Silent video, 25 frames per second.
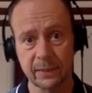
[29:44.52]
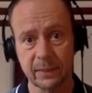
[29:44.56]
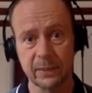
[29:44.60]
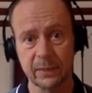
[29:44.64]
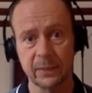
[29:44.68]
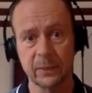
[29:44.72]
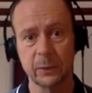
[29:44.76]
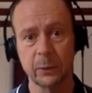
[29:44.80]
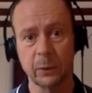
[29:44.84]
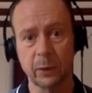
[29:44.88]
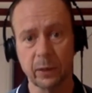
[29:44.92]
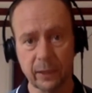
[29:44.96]

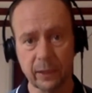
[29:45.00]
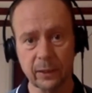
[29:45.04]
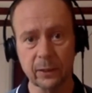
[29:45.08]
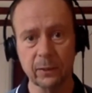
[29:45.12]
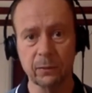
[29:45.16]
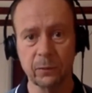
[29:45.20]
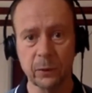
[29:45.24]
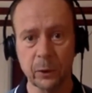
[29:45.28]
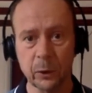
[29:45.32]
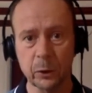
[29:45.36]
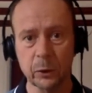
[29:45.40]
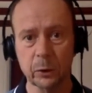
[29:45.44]
So I think the
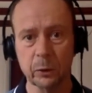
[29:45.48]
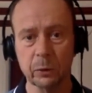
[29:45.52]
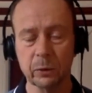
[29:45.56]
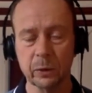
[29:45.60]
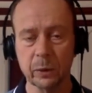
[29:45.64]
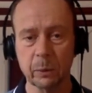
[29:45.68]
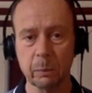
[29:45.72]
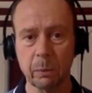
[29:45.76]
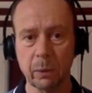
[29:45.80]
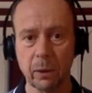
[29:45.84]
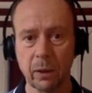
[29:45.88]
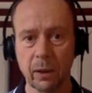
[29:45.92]
future of
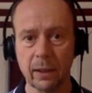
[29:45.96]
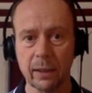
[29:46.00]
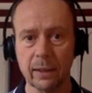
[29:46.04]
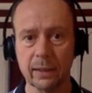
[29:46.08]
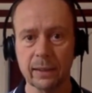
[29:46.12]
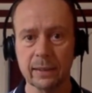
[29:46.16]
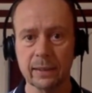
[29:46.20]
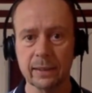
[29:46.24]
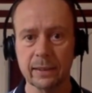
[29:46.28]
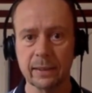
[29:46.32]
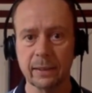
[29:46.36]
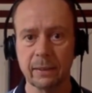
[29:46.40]

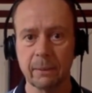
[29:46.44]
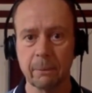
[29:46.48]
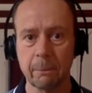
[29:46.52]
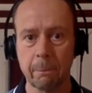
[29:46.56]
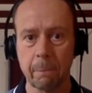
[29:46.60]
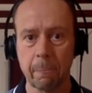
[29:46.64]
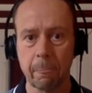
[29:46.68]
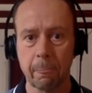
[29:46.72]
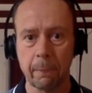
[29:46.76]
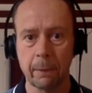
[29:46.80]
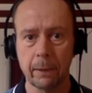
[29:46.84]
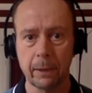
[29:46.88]
compliance
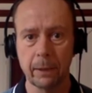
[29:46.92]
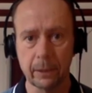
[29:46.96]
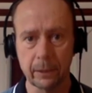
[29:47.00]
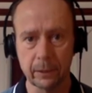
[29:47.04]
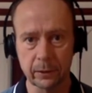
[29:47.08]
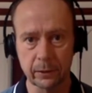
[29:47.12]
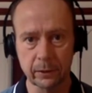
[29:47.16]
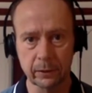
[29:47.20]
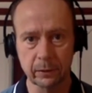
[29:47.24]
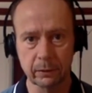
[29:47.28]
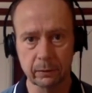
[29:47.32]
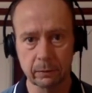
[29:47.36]

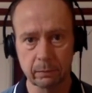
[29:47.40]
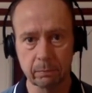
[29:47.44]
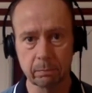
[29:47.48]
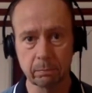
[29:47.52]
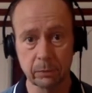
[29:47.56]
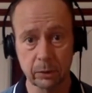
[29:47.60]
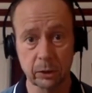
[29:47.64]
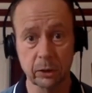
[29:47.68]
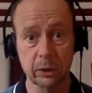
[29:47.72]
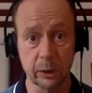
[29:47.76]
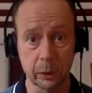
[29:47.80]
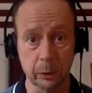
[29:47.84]
is
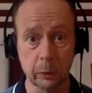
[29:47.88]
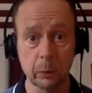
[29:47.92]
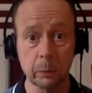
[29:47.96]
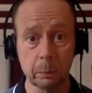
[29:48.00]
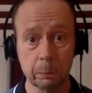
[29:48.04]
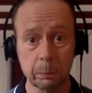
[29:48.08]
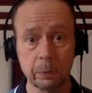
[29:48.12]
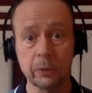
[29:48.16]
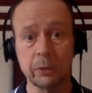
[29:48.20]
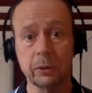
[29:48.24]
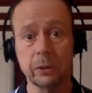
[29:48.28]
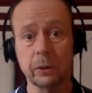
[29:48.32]

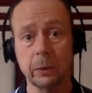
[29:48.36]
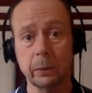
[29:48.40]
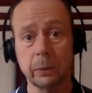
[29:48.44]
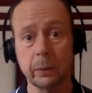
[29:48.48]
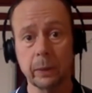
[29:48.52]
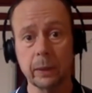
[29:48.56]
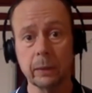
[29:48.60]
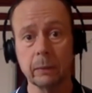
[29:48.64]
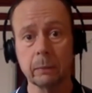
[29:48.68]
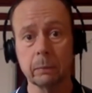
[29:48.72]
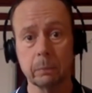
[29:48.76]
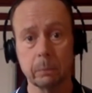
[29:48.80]
still
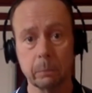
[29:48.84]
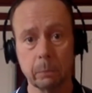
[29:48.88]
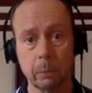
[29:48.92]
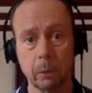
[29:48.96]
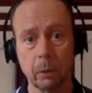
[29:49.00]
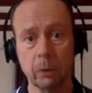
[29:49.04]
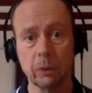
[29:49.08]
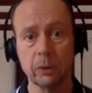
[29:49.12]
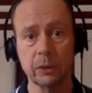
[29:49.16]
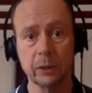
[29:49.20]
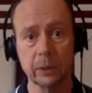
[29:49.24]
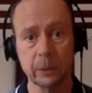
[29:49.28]
pursuing
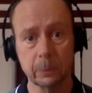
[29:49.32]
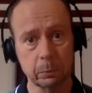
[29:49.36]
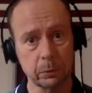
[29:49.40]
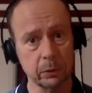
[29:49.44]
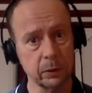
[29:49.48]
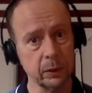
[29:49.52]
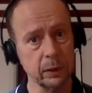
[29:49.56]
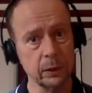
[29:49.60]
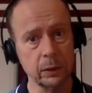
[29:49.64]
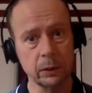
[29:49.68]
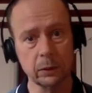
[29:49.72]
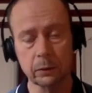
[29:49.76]
policies,
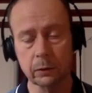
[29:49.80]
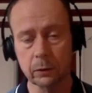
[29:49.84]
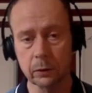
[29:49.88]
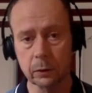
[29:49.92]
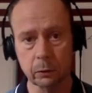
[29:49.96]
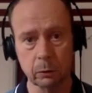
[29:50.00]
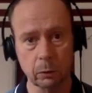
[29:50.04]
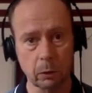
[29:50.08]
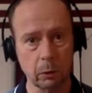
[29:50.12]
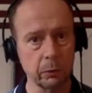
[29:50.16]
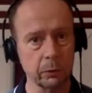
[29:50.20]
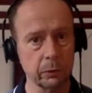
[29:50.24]
procedures,
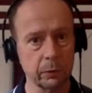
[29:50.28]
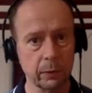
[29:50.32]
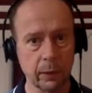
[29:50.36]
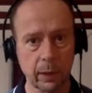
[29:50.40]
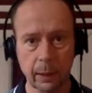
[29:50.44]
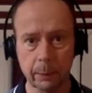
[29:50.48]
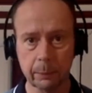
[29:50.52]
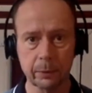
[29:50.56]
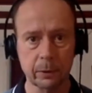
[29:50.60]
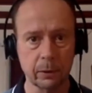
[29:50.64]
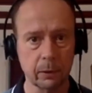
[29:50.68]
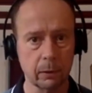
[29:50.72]
controls.
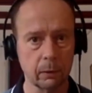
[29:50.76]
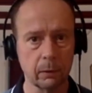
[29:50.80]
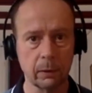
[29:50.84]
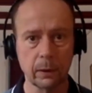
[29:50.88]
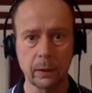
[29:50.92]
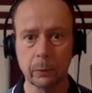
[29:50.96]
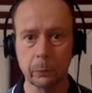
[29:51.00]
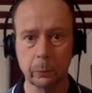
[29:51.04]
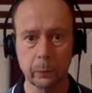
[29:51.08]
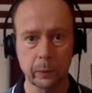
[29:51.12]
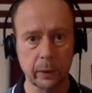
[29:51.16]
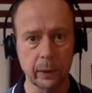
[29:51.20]

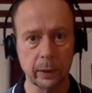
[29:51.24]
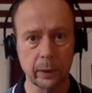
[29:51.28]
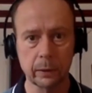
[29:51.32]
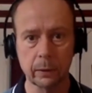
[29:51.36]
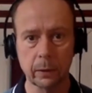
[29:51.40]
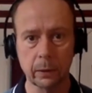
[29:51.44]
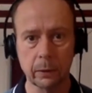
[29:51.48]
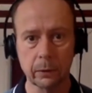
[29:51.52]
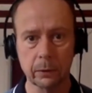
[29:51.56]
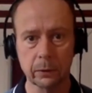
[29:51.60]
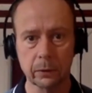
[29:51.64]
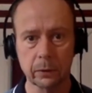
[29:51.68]
Absolutely, we need
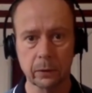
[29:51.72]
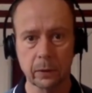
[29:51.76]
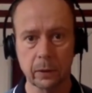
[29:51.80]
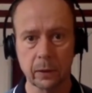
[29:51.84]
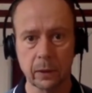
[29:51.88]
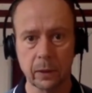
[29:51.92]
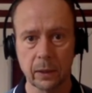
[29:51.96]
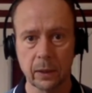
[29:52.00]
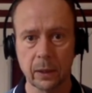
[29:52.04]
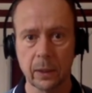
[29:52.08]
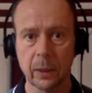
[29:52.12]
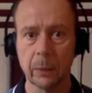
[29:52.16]
those.
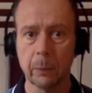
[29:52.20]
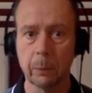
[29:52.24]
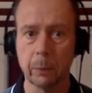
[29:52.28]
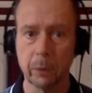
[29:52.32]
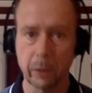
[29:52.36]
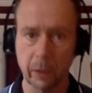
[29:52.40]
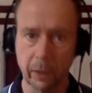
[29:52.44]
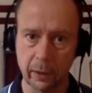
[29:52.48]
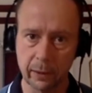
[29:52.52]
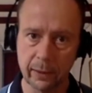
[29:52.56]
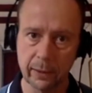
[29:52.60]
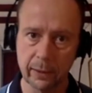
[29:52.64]

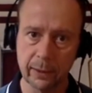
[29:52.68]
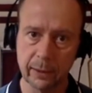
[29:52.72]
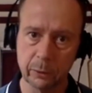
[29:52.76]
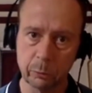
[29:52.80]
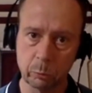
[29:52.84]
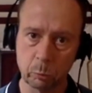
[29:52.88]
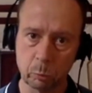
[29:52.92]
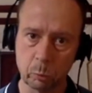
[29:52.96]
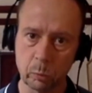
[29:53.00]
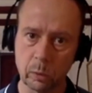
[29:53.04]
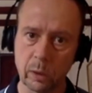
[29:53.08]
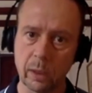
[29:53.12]
but I think
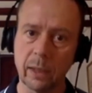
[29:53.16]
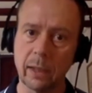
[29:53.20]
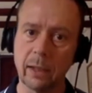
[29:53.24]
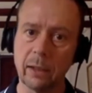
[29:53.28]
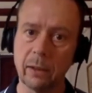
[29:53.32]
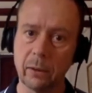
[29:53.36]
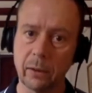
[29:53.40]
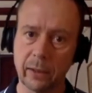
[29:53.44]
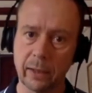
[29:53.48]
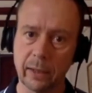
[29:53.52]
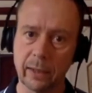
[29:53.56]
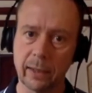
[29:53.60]
it's really
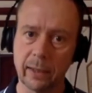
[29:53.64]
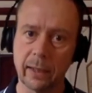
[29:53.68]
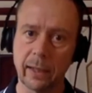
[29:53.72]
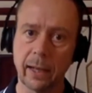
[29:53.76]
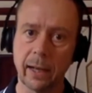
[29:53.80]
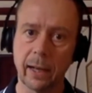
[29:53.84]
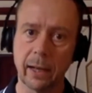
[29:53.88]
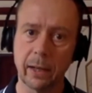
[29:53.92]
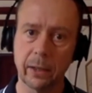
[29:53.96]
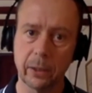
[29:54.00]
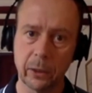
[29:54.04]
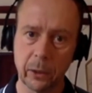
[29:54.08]
looking
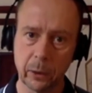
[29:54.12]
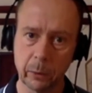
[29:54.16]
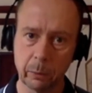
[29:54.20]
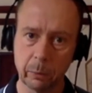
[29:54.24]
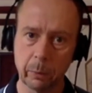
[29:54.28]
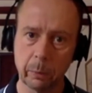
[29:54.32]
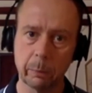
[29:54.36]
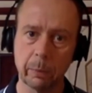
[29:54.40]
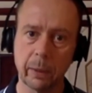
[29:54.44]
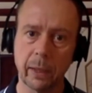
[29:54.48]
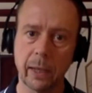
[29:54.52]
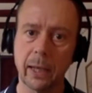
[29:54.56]
at
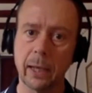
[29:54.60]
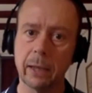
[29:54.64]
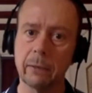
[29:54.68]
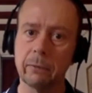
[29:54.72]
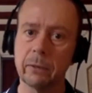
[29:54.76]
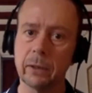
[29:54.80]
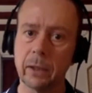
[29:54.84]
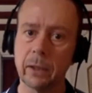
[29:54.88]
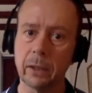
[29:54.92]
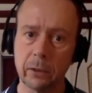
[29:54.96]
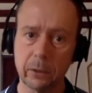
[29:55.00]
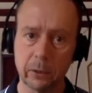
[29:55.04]
human
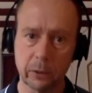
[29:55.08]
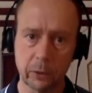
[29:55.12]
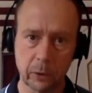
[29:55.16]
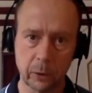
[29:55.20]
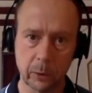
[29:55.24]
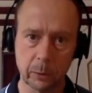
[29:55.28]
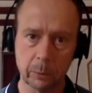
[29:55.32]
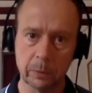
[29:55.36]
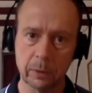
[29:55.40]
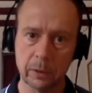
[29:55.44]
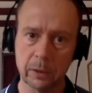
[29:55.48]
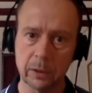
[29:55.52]
behavior,
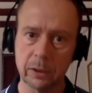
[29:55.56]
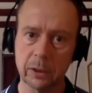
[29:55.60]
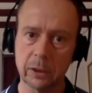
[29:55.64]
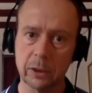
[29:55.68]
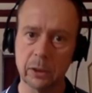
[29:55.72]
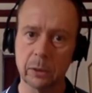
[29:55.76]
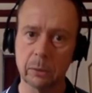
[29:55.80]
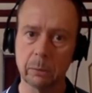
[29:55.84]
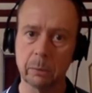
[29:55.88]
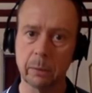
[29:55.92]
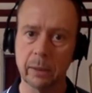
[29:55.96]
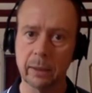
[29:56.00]
human
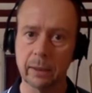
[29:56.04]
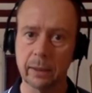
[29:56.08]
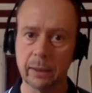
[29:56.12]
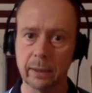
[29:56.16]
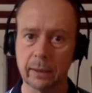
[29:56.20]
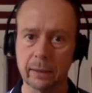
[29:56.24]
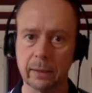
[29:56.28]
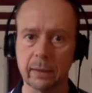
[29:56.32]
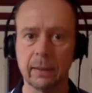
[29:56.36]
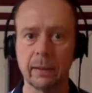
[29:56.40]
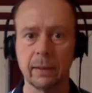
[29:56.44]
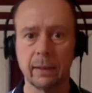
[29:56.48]
decision
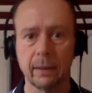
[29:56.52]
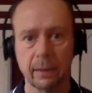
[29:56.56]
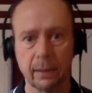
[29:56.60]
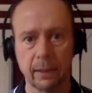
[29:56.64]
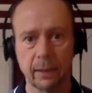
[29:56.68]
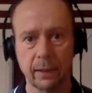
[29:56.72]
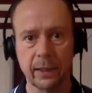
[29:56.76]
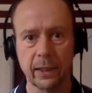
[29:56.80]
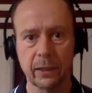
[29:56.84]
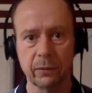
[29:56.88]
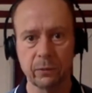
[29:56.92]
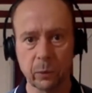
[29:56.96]
making,
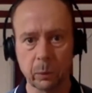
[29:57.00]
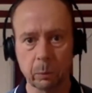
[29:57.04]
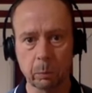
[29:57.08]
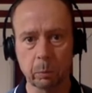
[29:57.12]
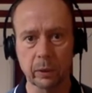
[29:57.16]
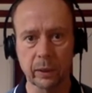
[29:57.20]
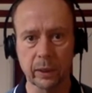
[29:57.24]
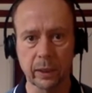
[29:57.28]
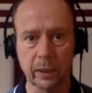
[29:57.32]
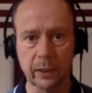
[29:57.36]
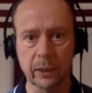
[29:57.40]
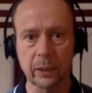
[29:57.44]
and therefore
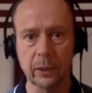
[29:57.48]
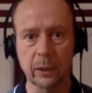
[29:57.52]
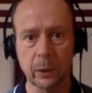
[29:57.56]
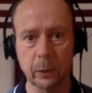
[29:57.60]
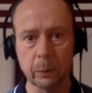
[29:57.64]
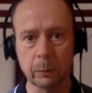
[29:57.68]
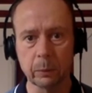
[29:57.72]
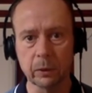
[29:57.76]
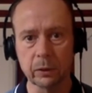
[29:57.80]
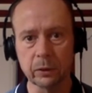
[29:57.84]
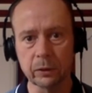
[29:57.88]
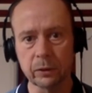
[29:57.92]
bringing
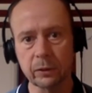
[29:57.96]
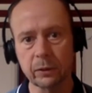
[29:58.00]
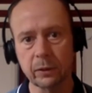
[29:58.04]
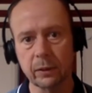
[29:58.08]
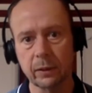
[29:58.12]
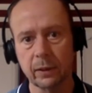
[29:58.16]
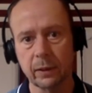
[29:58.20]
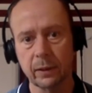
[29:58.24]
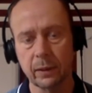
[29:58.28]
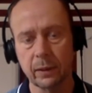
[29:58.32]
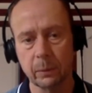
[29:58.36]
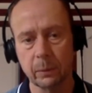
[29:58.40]
humans
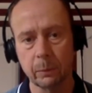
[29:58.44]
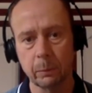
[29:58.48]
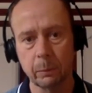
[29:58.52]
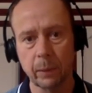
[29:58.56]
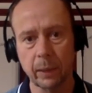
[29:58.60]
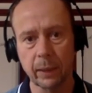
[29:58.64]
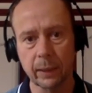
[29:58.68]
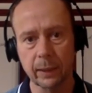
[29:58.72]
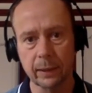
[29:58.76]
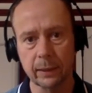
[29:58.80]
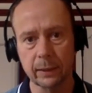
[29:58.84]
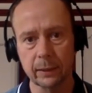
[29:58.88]

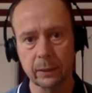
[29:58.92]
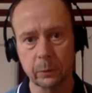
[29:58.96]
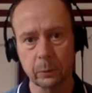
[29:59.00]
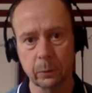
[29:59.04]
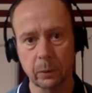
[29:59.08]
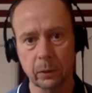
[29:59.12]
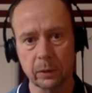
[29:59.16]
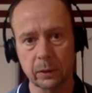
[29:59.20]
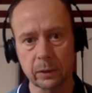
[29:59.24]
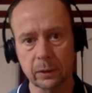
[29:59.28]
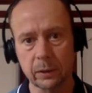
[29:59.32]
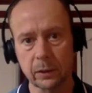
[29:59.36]
back
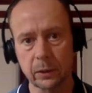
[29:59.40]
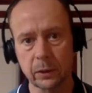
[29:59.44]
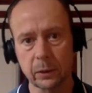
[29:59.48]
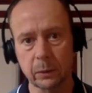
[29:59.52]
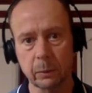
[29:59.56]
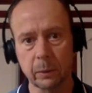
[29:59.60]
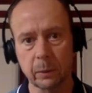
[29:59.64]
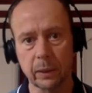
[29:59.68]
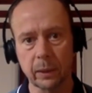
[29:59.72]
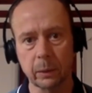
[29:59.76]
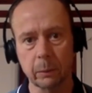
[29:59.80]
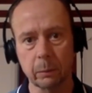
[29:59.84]
into our
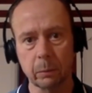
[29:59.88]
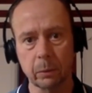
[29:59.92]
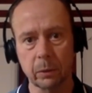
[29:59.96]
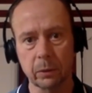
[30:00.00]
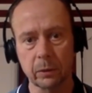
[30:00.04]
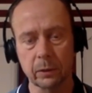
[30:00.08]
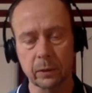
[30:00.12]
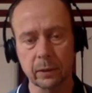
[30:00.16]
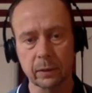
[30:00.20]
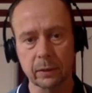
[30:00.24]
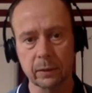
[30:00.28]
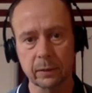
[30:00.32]
decision making
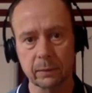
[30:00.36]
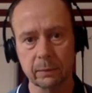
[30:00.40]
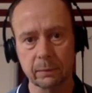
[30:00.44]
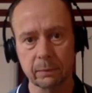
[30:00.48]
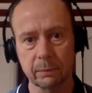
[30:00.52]
process.